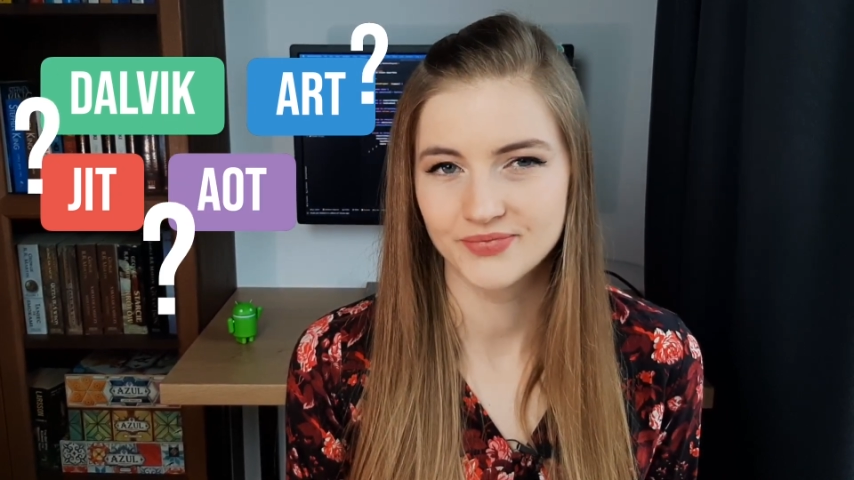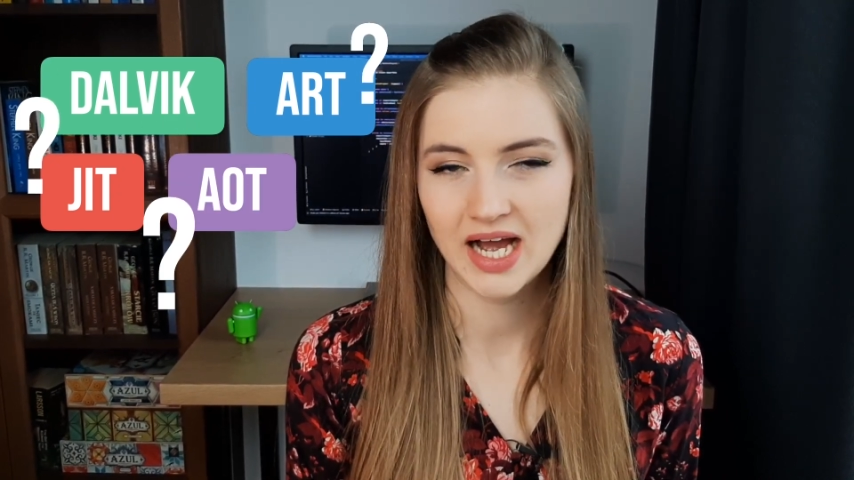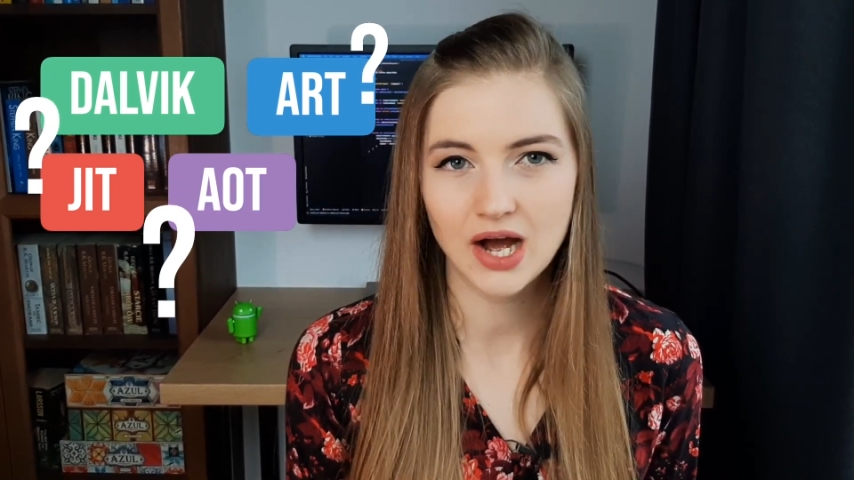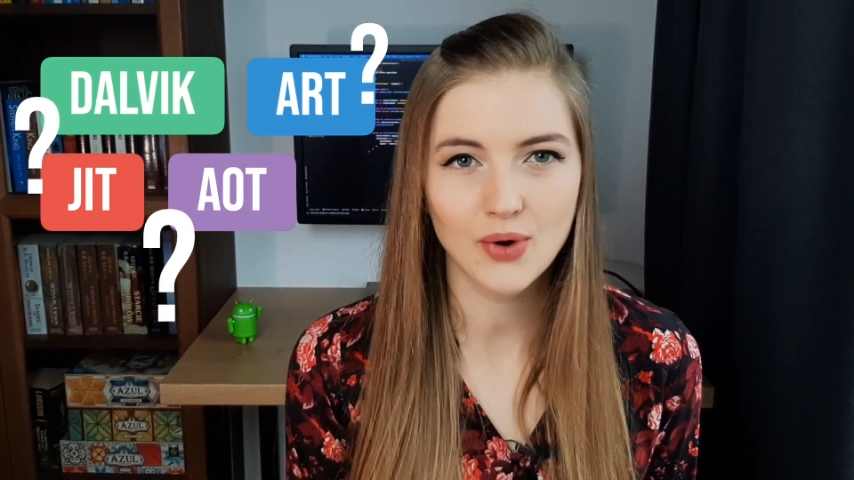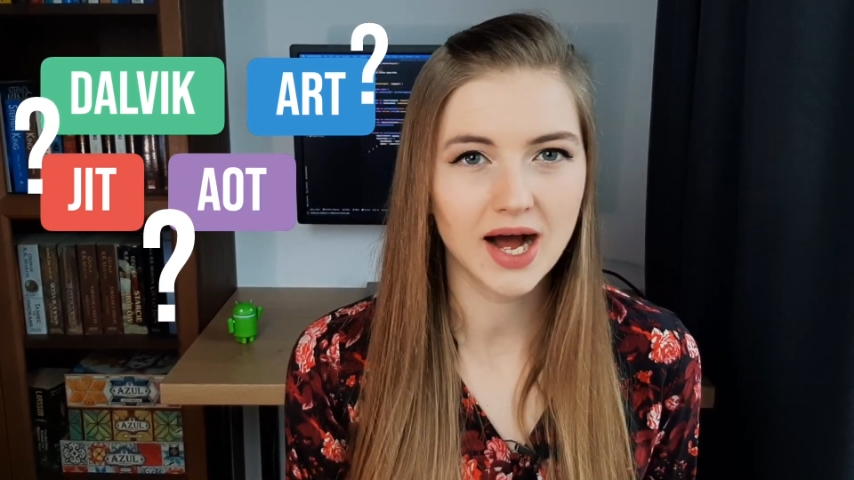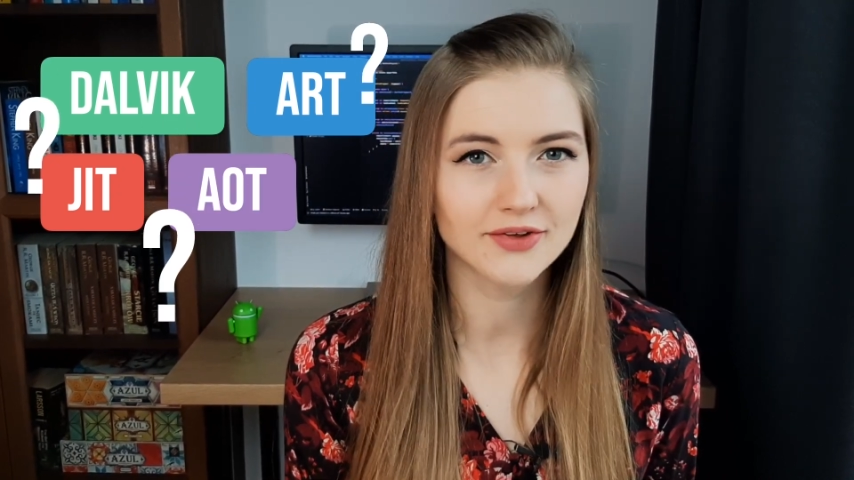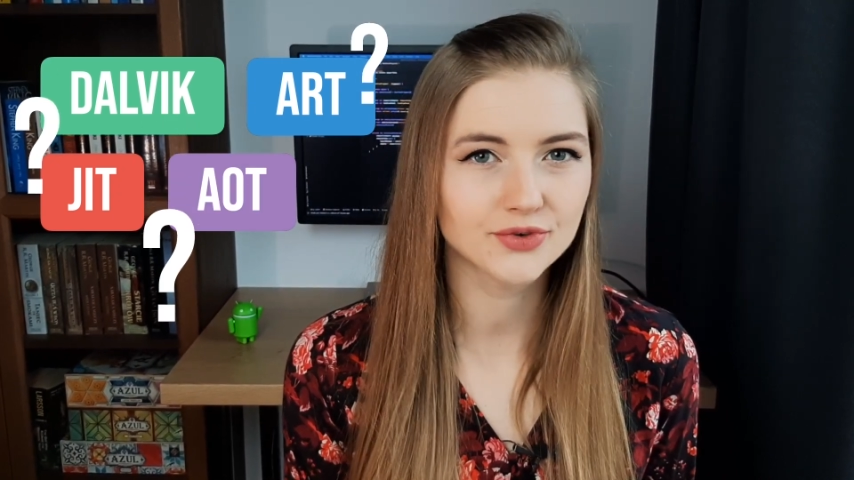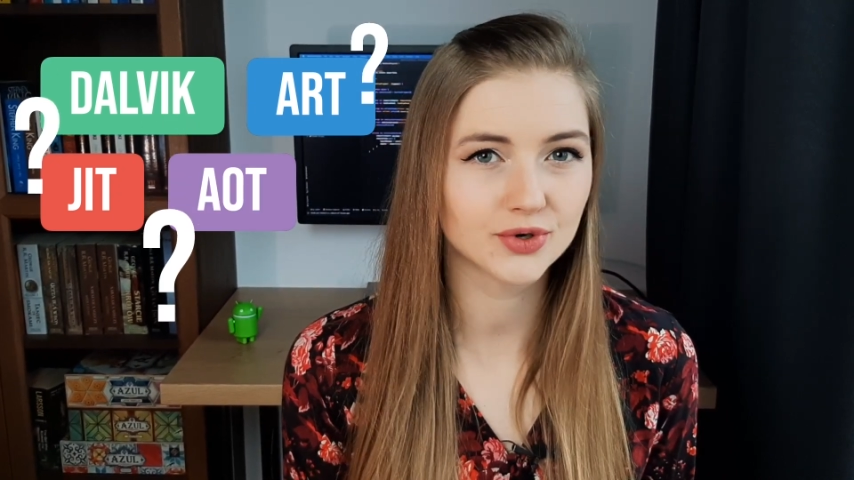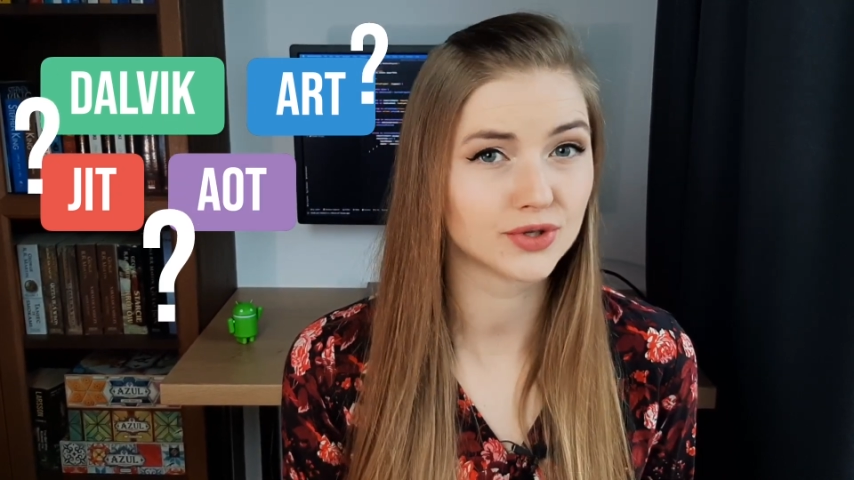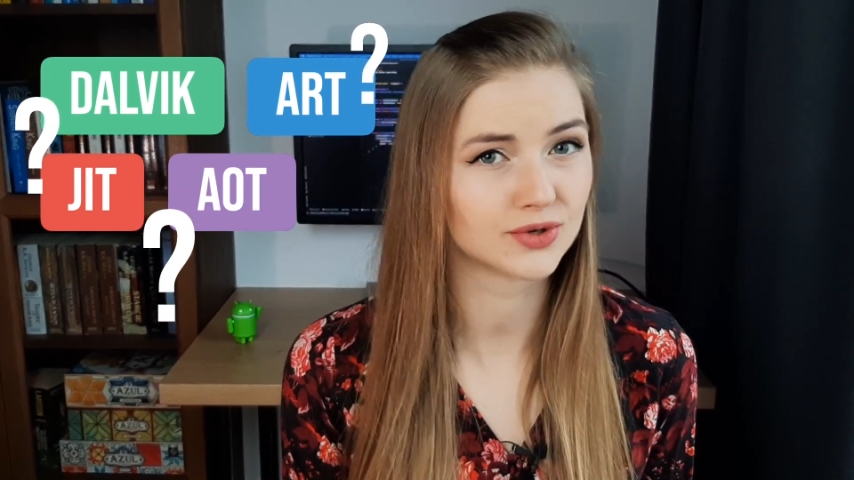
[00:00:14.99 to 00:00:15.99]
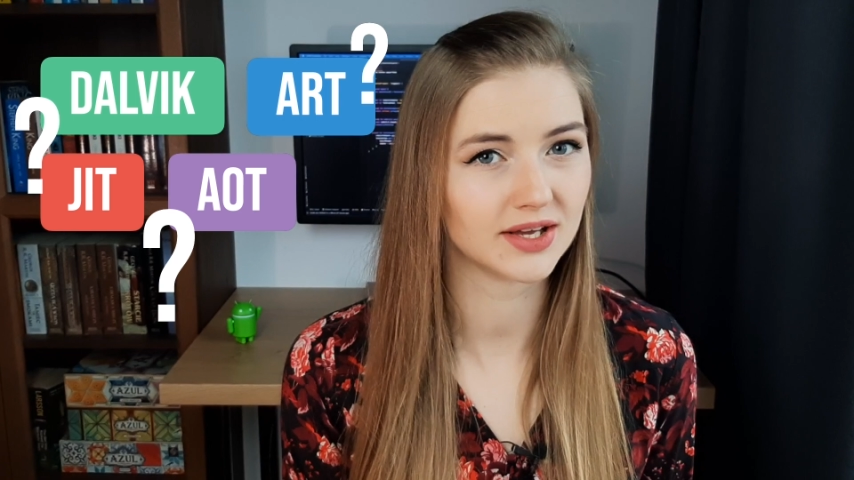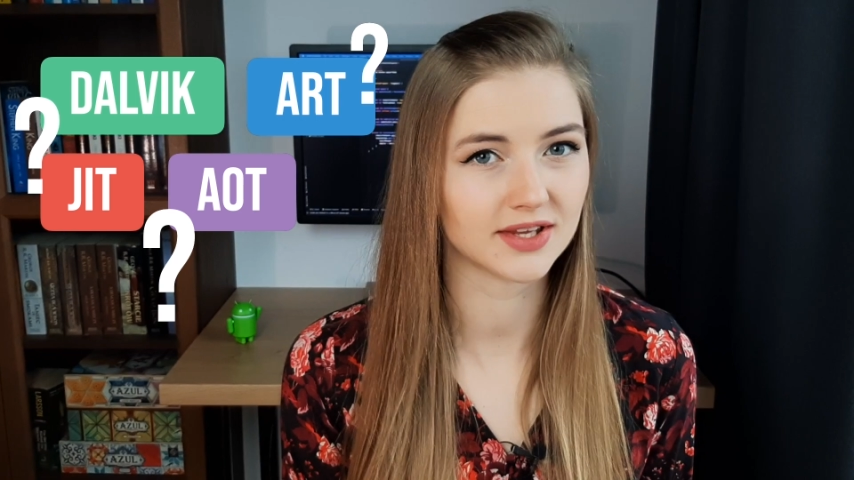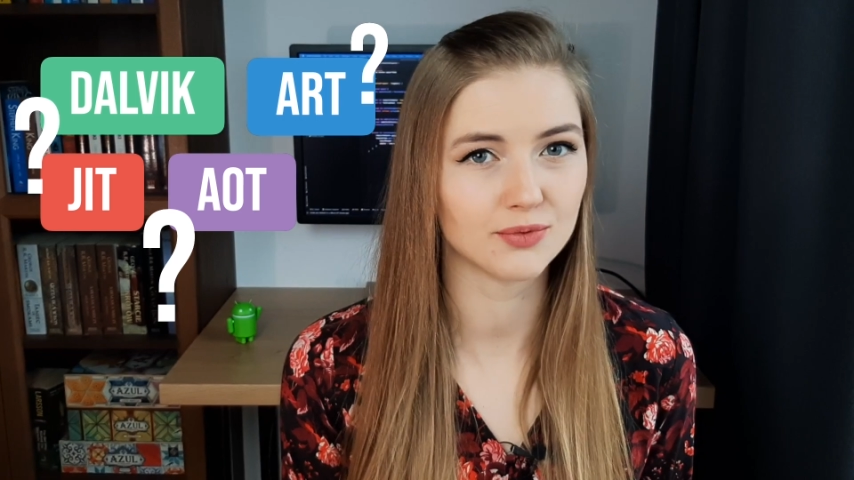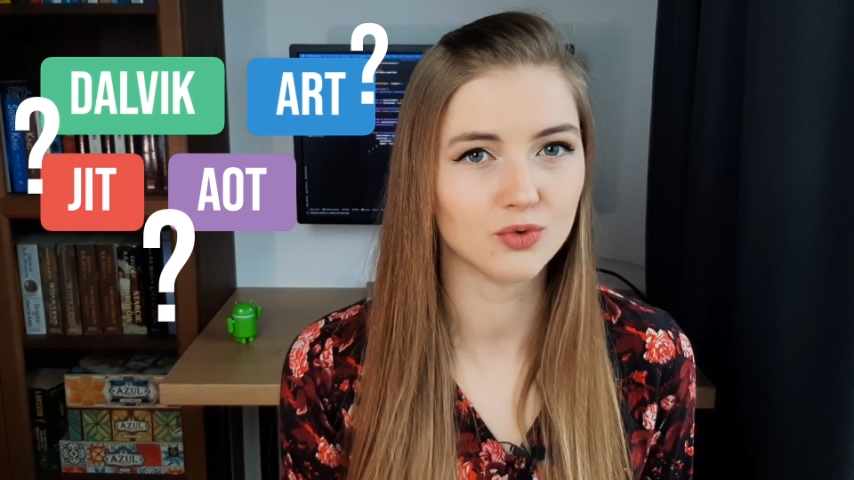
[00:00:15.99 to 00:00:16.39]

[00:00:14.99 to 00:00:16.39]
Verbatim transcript: how Android runtime